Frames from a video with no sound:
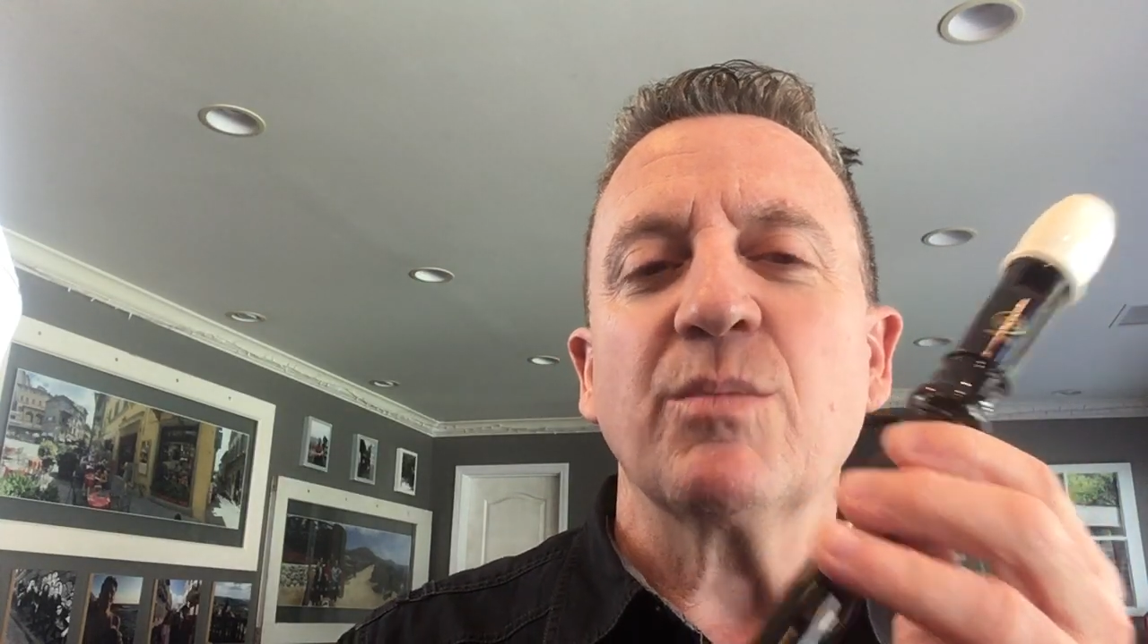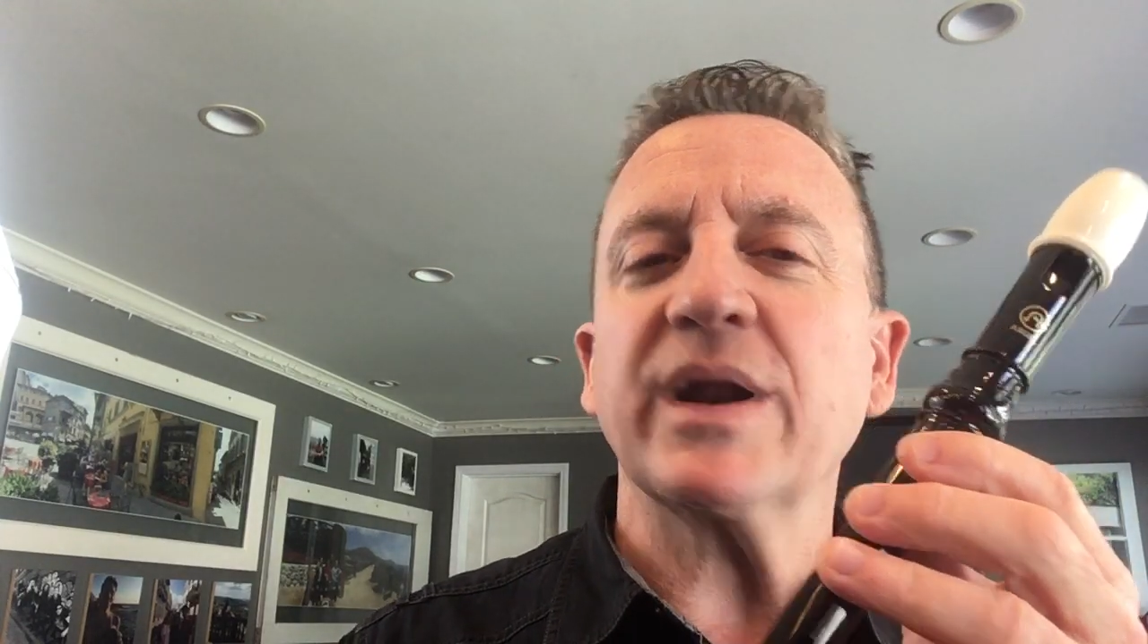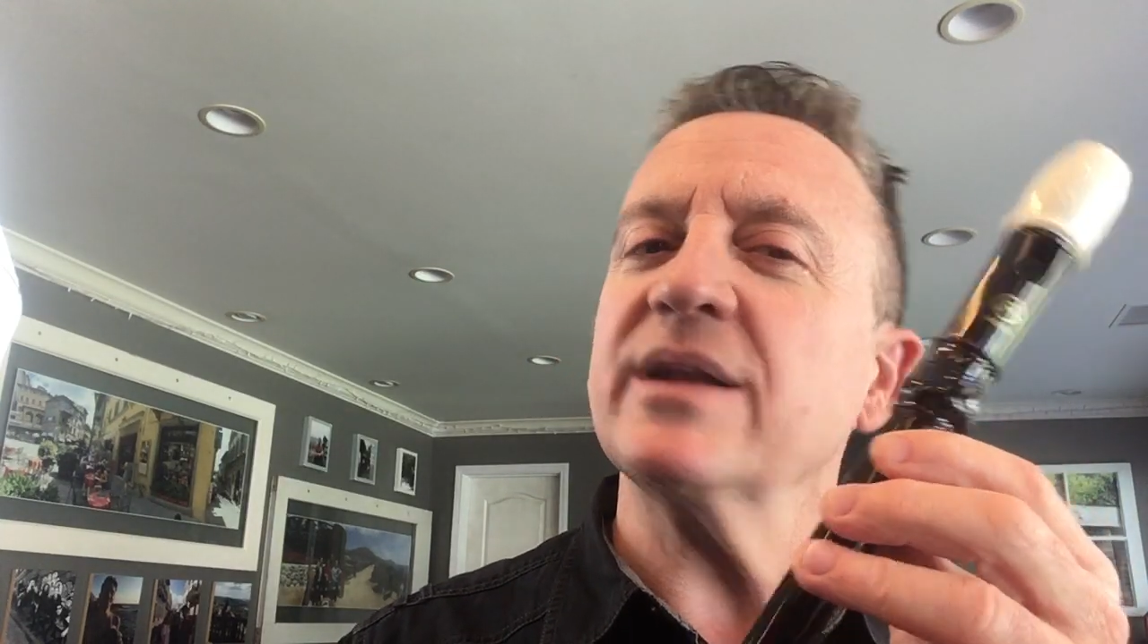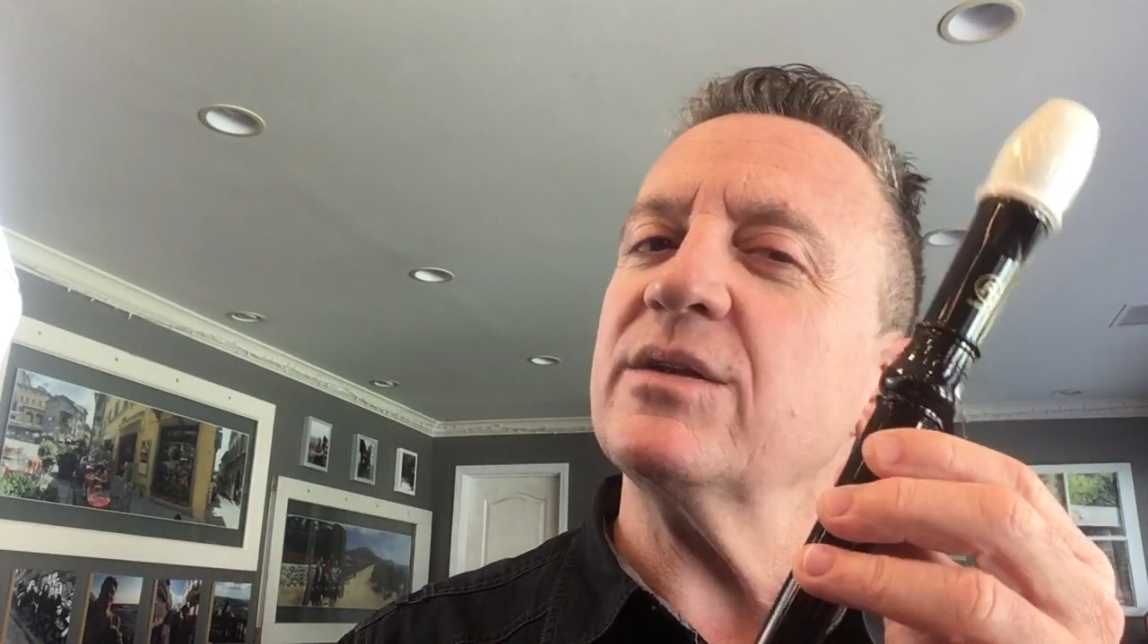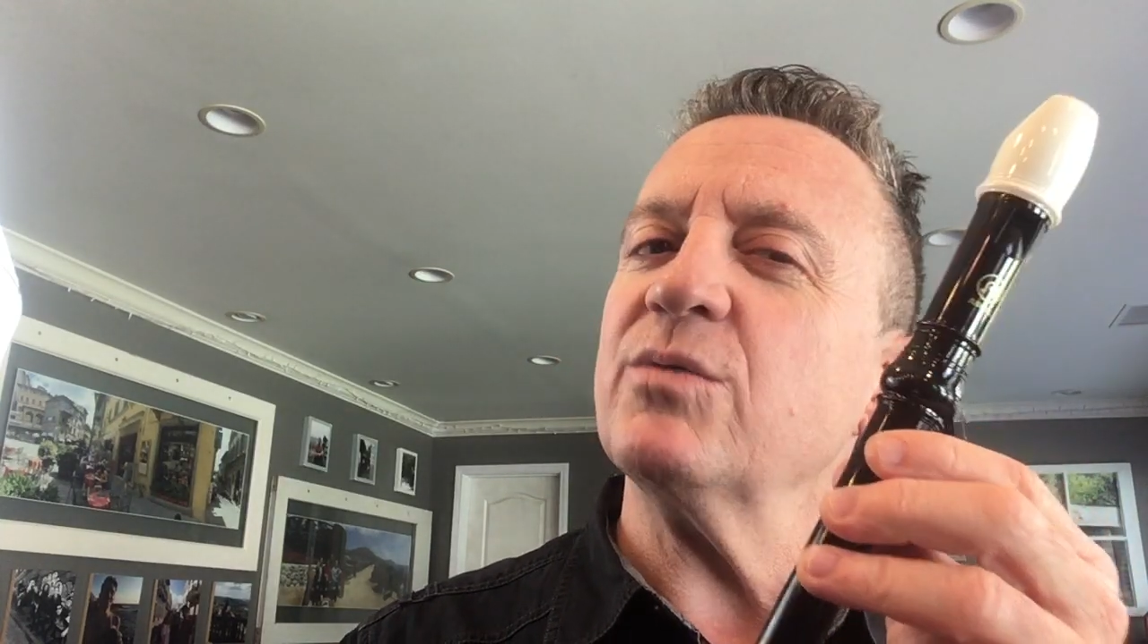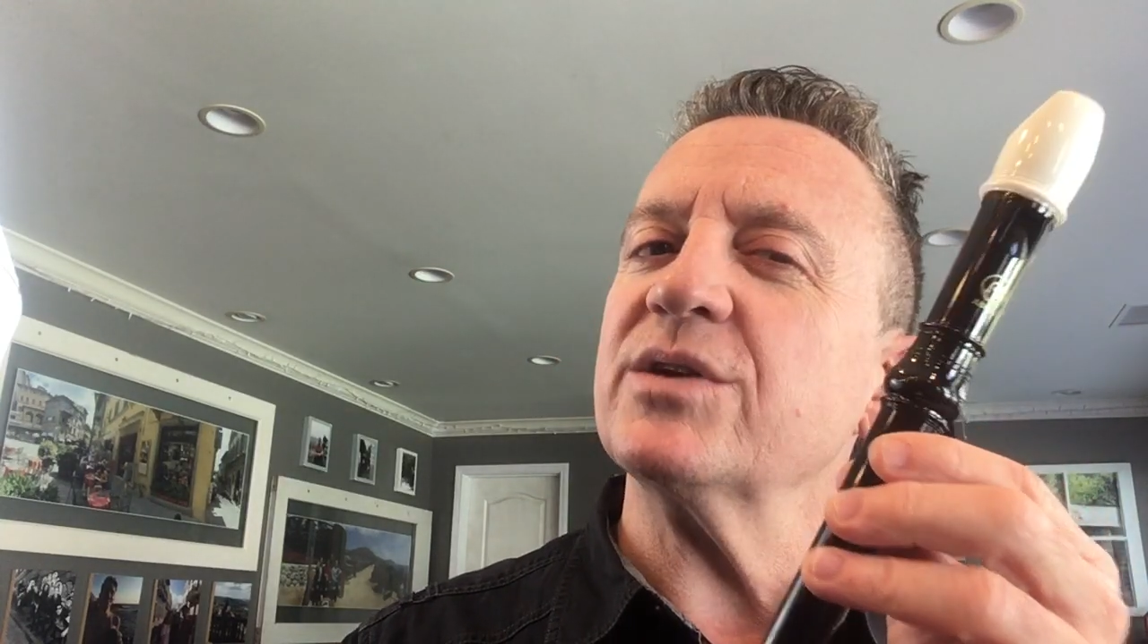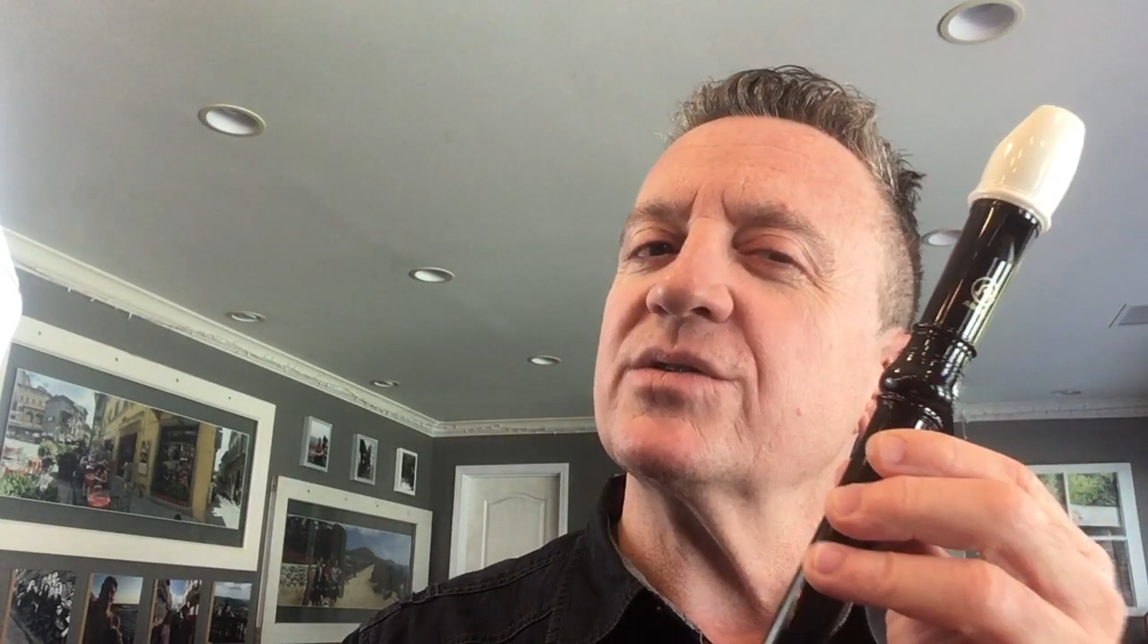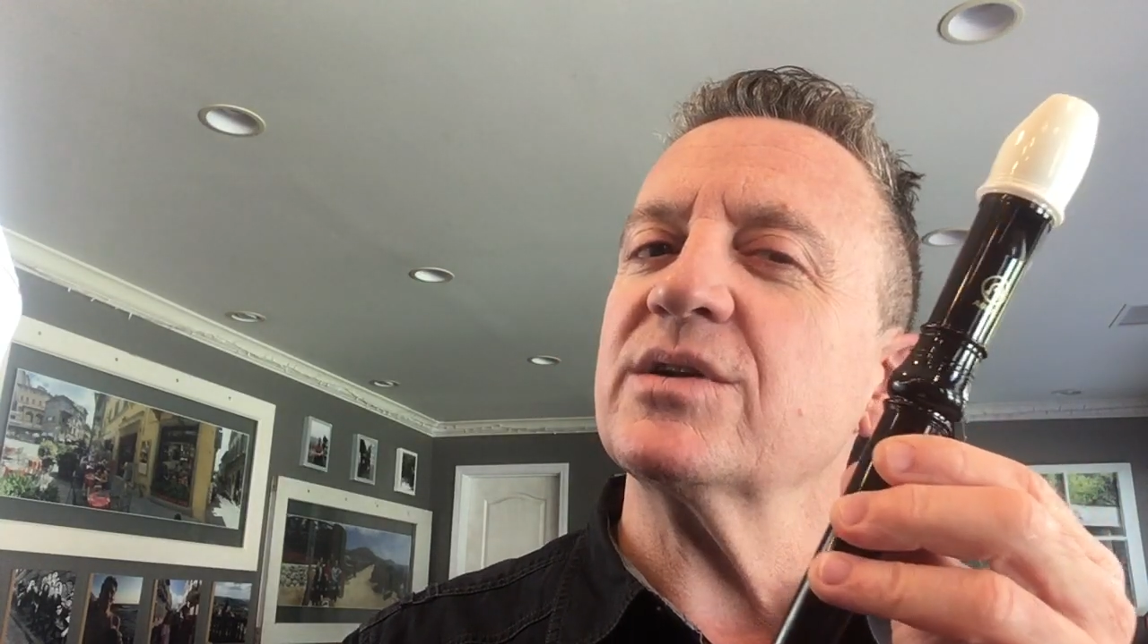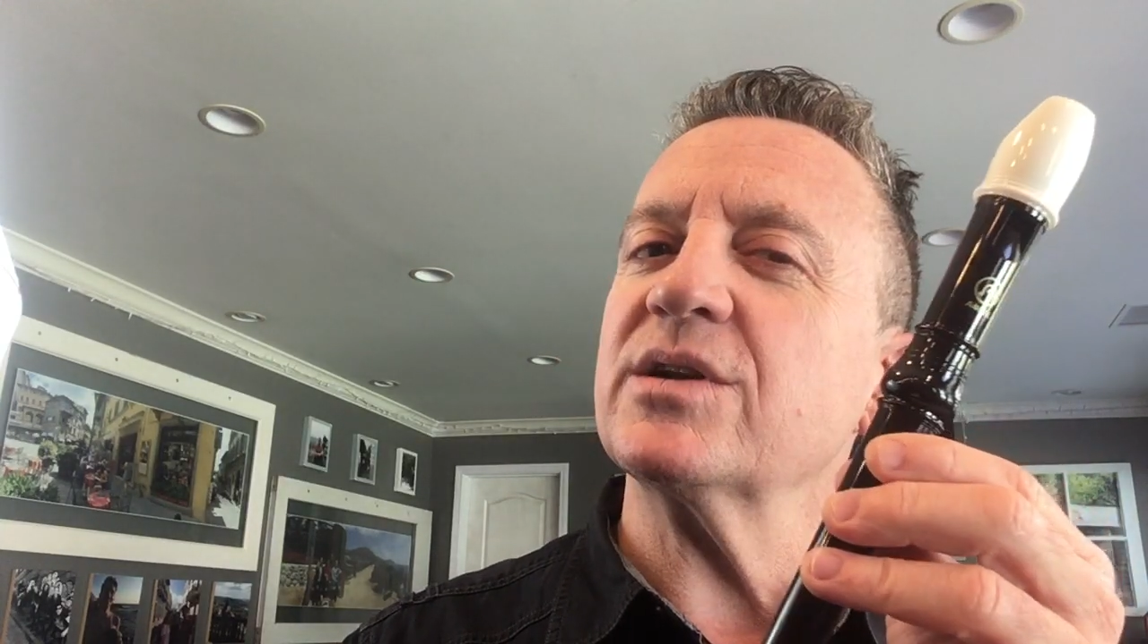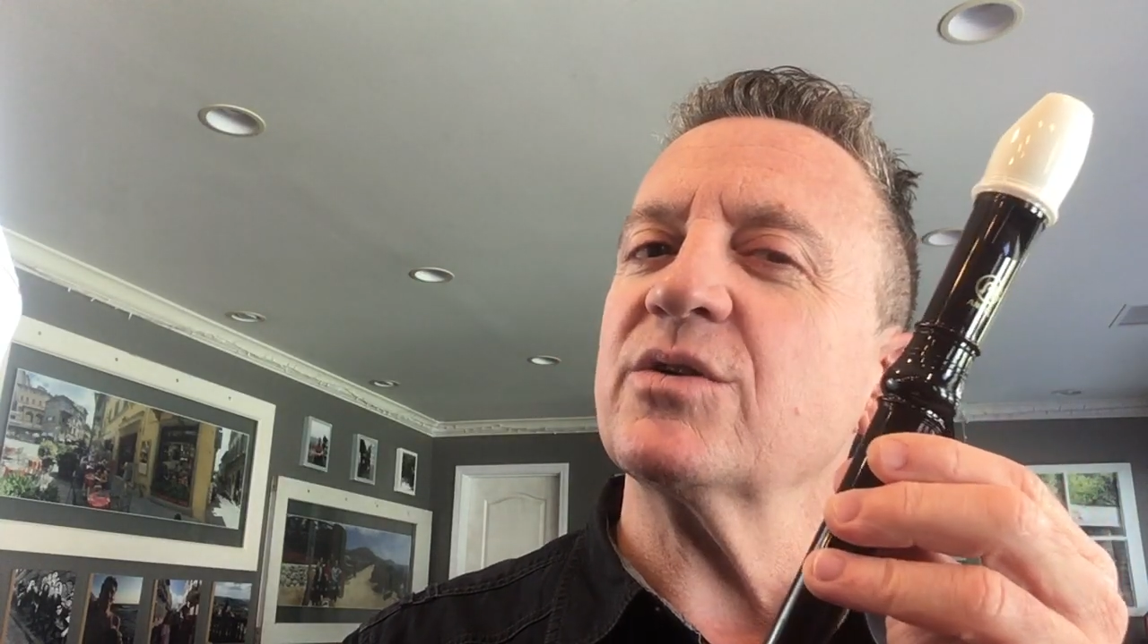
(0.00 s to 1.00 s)
But I did
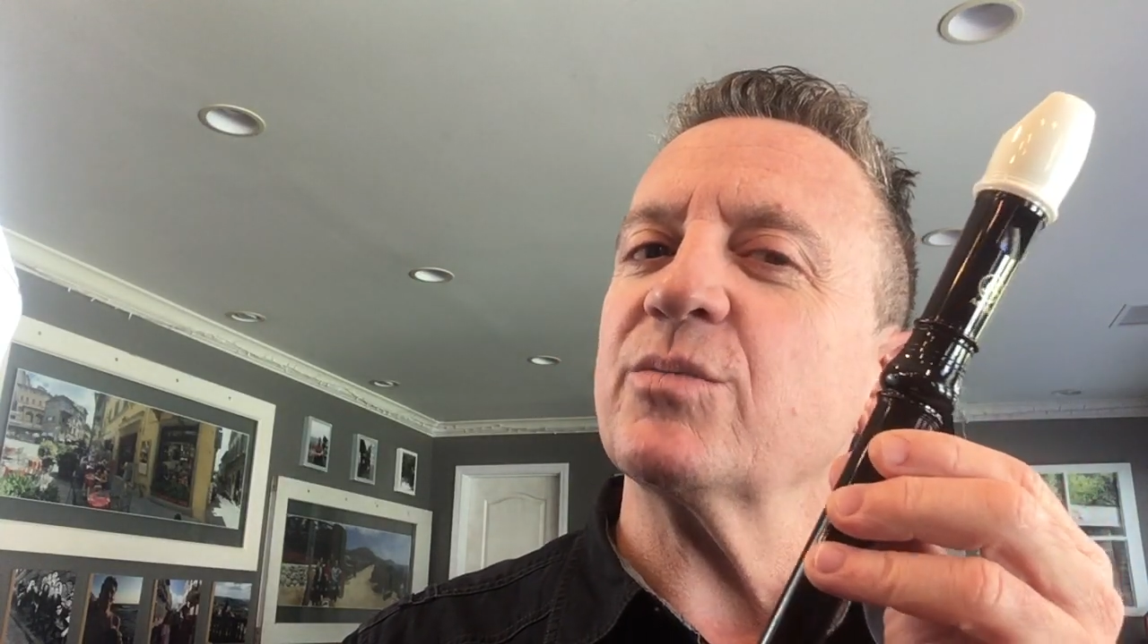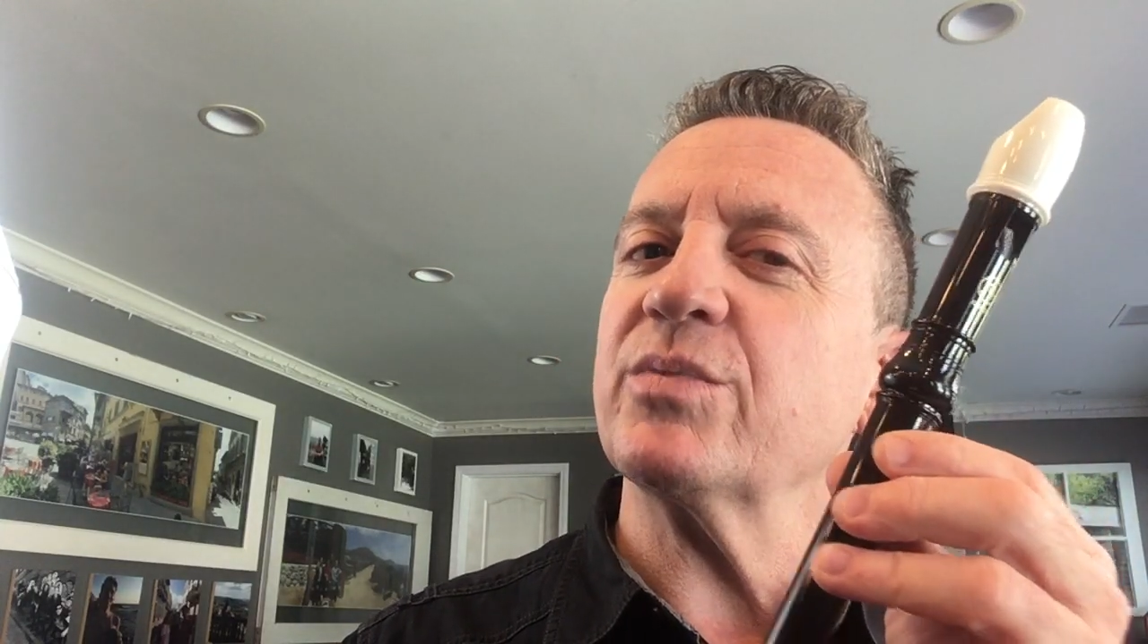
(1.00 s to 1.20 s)
want you to hear it